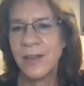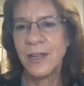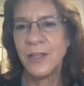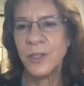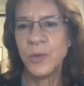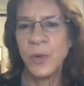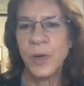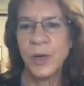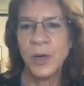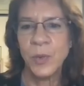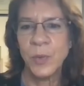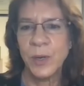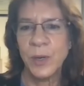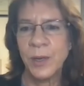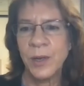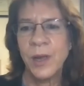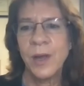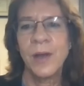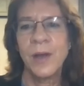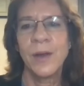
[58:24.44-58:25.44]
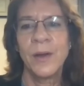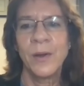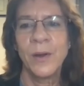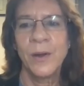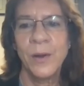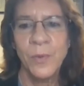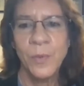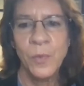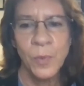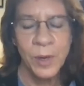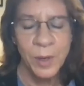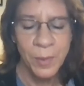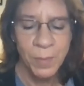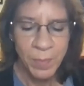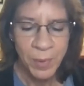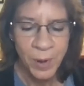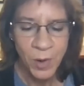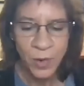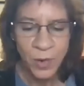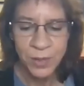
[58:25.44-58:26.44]
that's where we, we
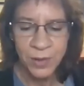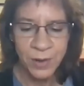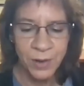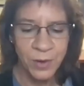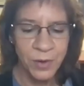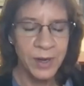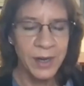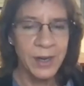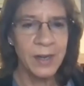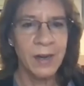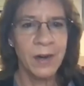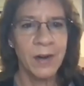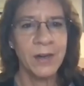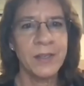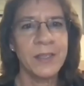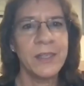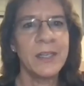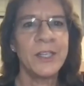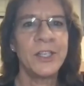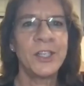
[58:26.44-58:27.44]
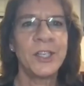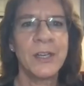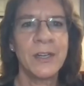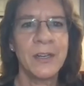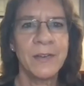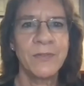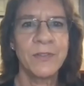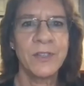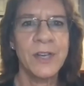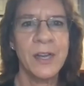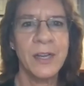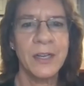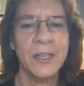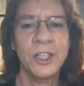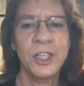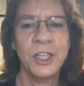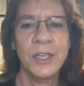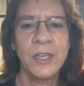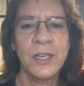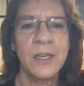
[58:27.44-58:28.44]
both agree in our teaching of Tai
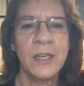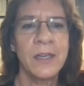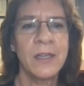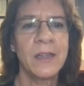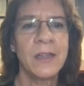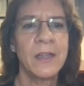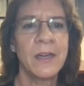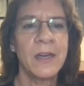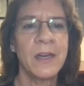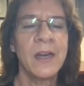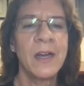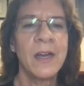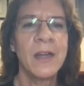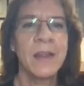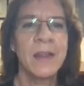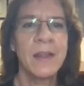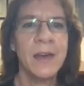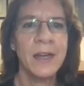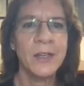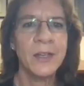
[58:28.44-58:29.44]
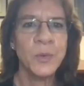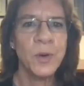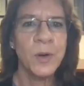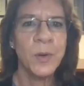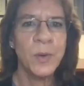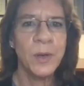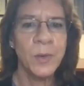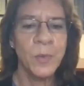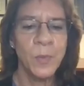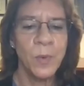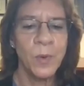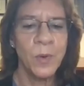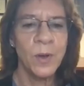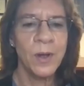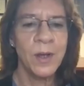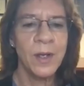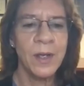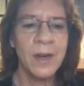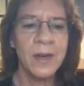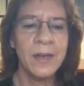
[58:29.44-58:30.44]
Chi that that's where we,
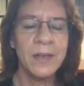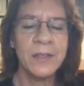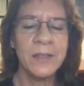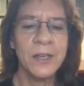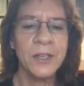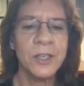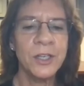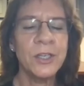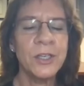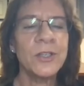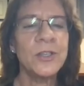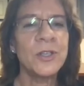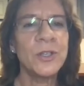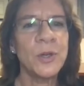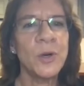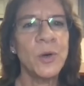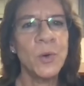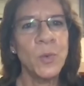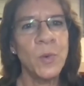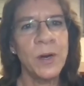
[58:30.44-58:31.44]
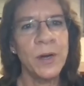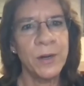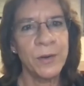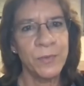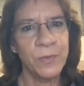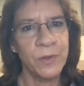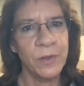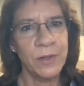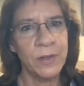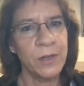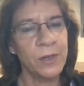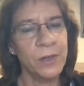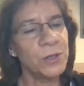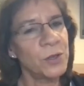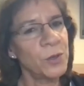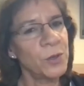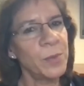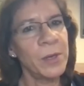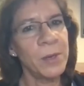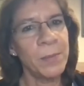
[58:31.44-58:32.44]
it, Tai Chi is so wonderful and there's
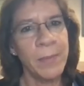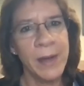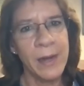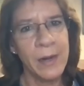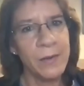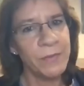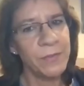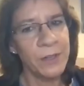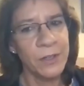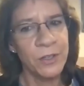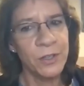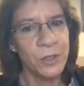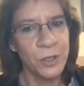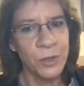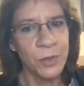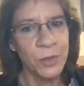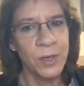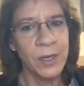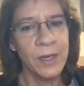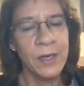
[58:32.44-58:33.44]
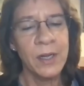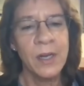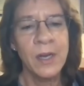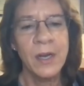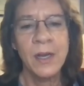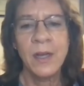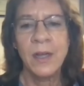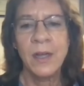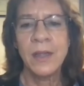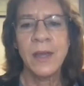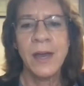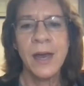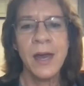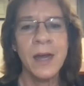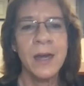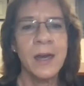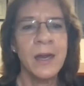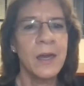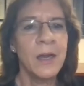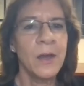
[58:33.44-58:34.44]
so many benefits to it
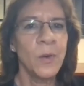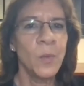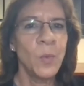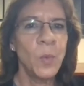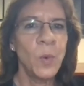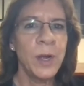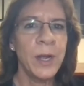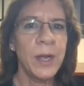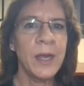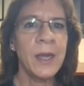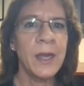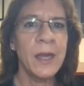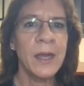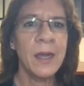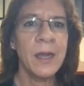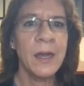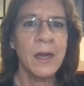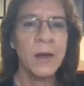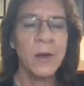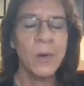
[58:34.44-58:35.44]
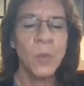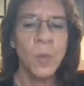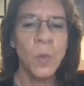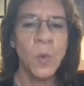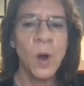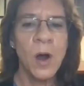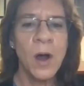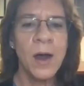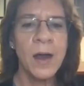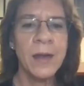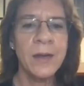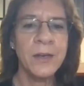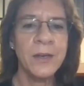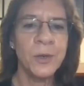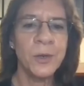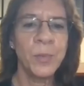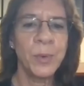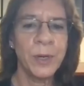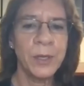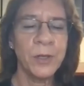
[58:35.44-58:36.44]
that we want
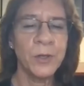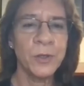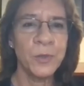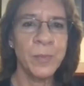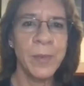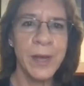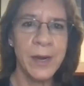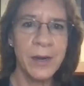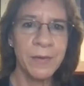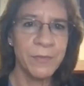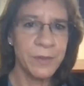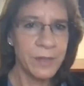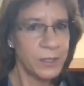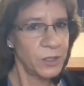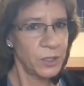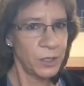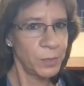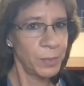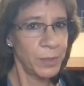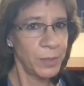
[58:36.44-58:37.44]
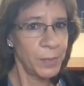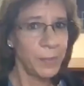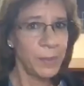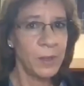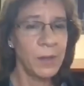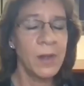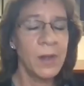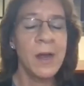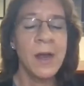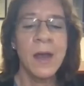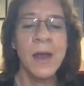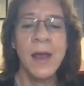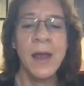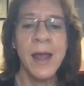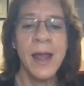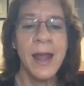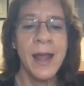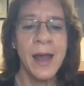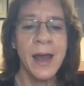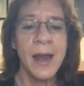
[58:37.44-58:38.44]
to bring those benefits to people.
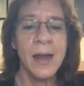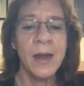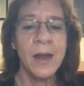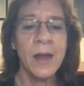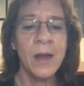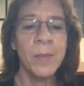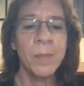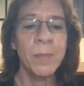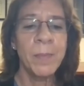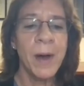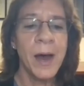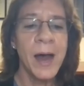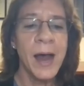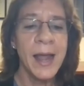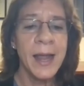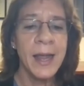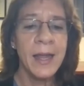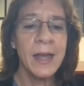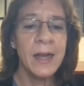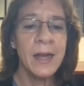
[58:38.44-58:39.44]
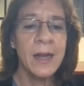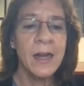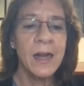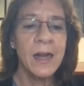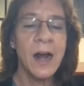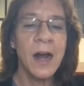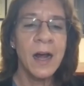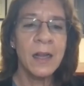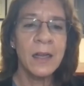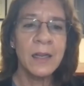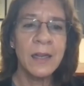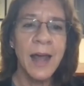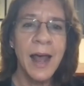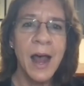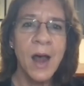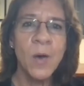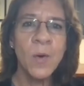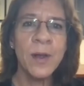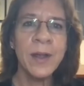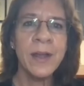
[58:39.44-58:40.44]
And by
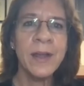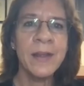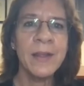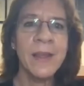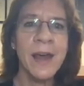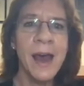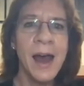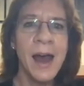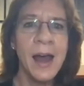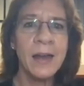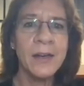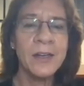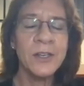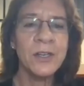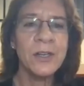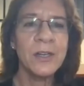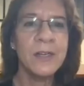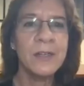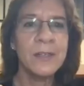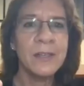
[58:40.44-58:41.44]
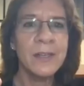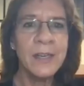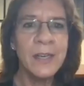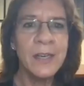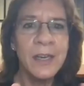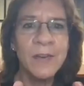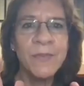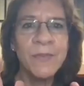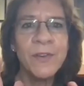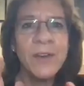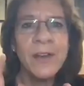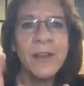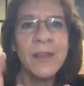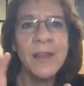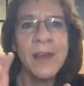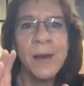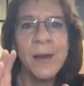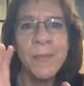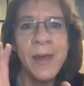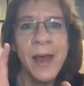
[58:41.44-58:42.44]
allowing that, giving
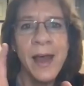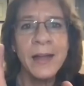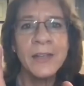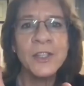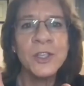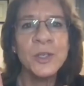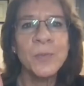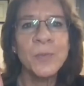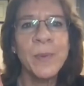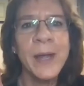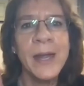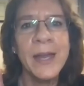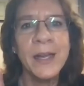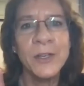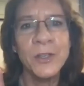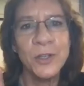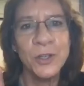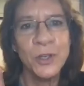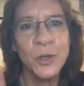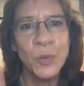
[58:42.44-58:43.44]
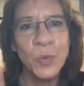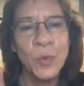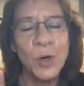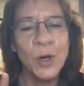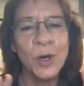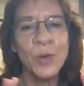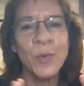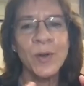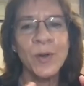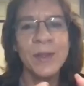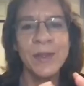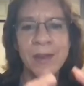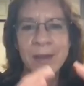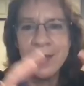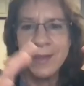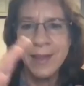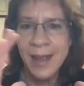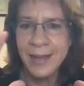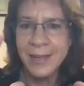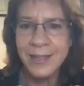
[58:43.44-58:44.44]
them that space to work
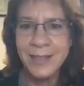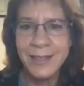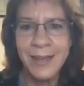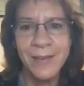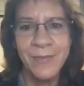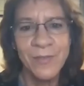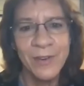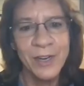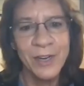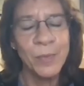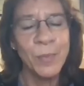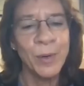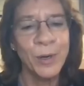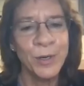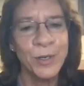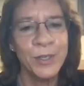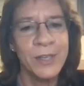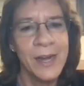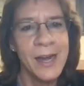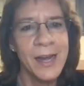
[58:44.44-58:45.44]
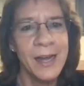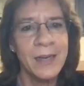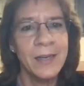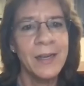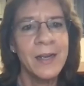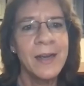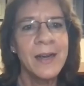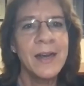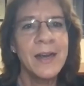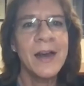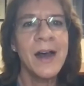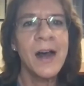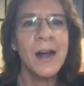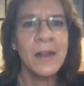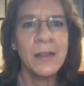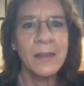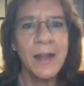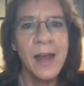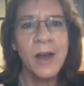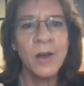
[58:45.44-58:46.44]
within that seventy percent
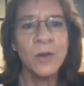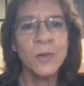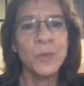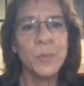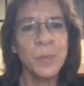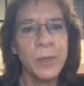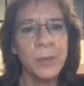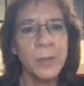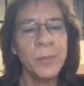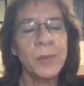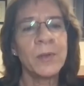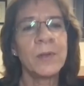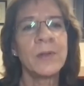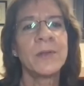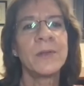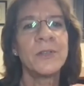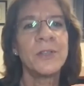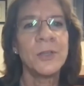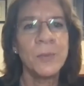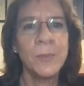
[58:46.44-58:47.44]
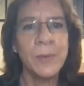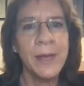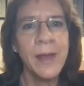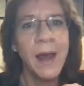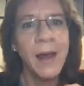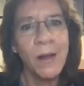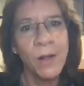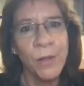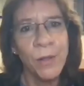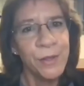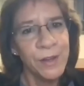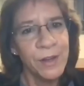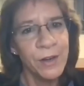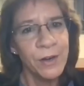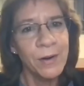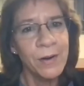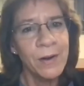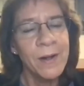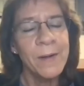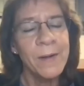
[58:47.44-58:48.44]
allows people to be
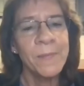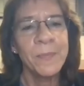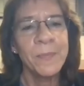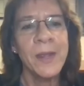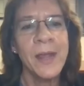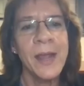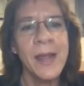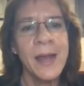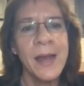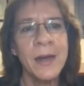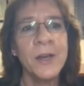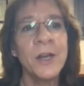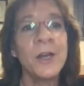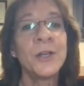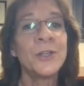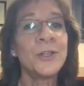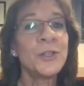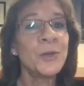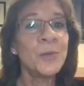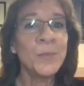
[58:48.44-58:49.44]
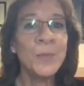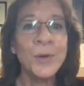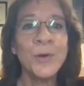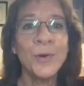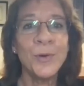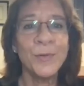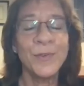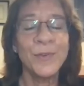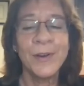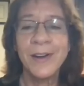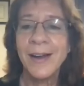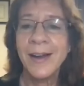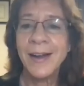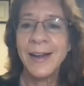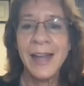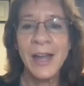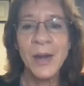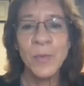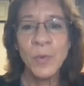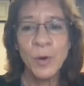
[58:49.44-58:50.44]
healthier and to move.
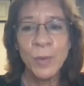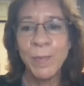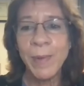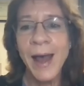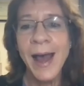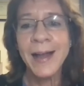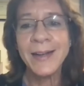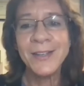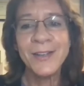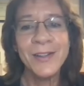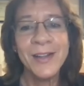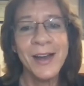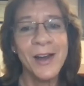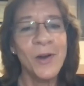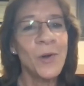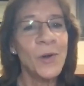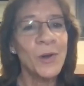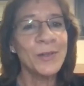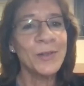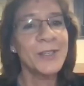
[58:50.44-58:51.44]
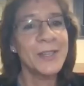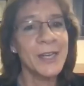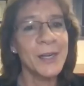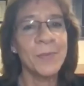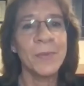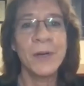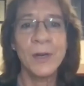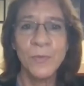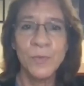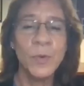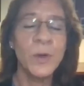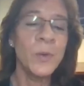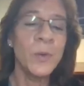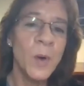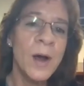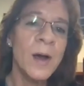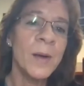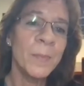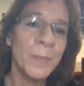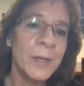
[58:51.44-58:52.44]
Again, we're back to that whole statement of we
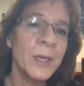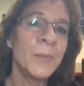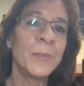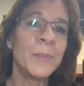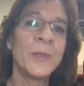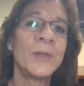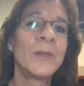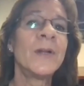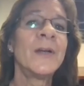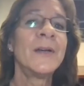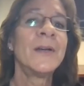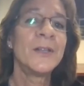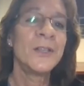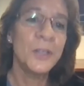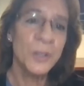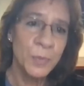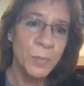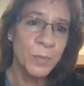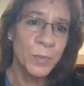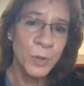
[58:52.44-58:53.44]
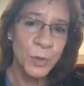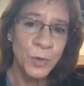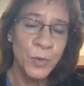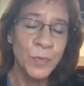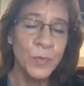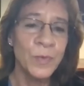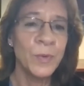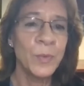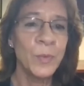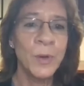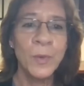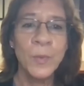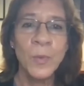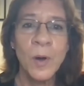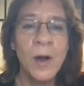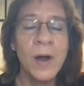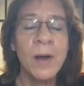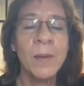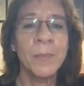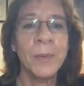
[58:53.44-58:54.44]
want people to move and we
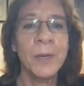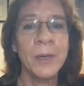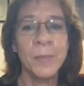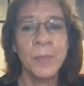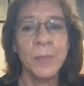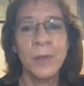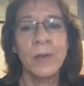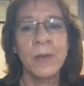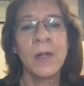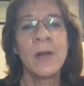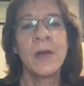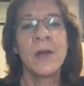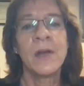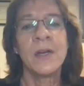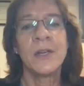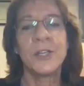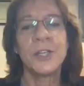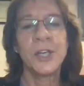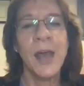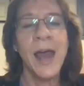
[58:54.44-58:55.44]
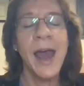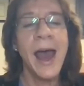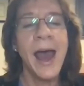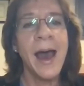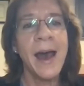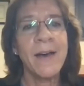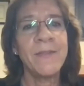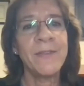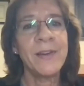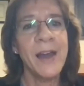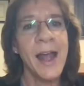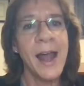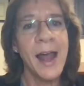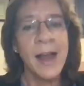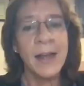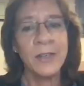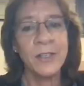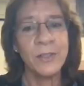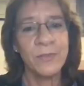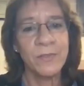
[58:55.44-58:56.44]
want people to have an
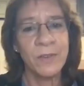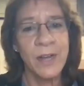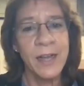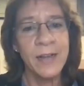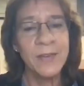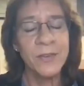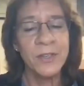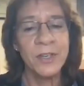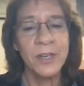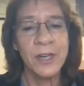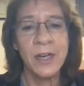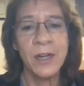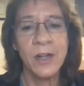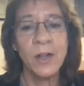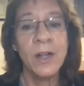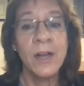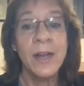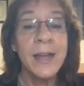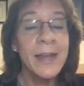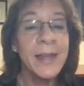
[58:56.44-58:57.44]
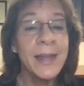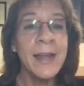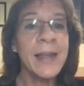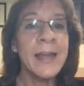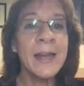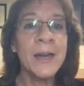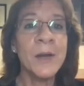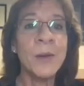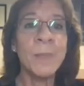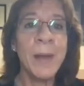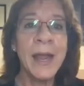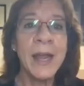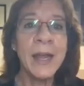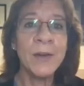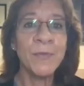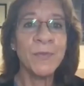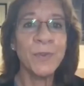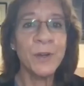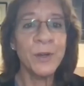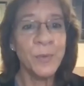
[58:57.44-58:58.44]
active lifestyle in a
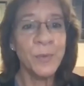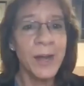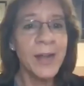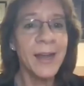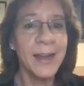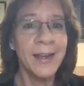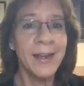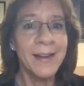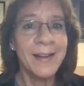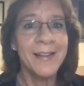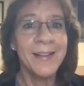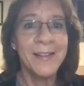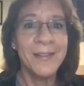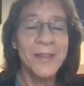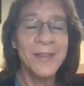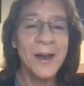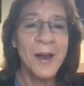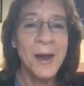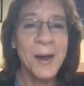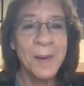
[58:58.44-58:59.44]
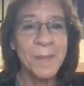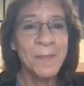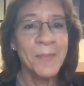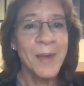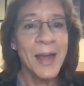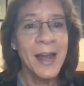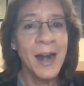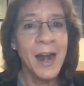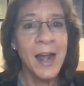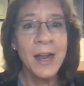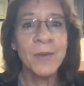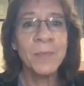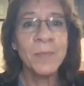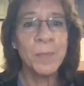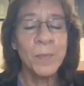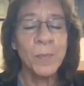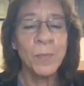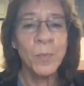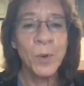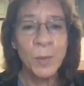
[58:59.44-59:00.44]
pain-free way. Um, and I,
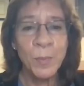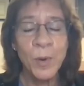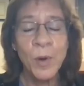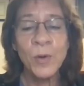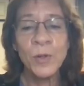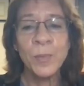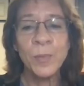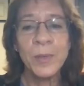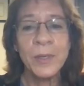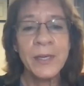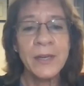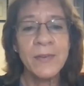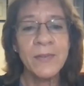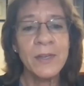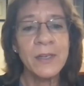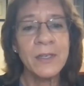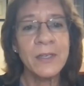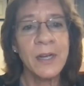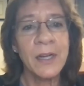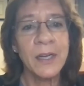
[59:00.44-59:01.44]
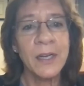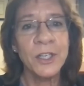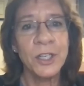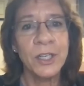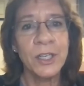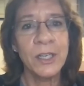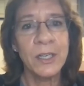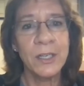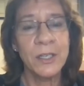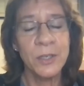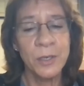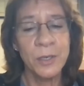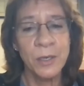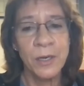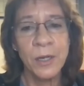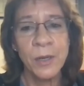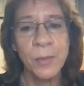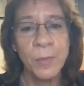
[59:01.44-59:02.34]
we both believe that Tai Chi is an